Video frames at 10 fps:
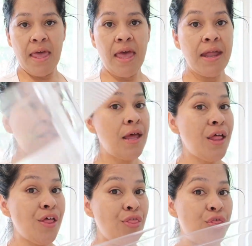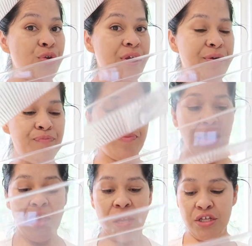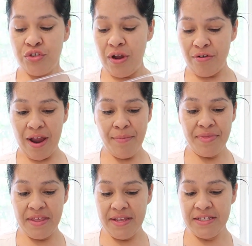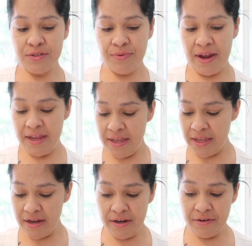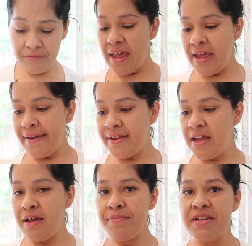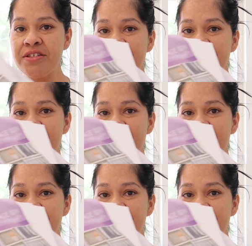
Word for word: and three. So I grabbed these right here, and um, these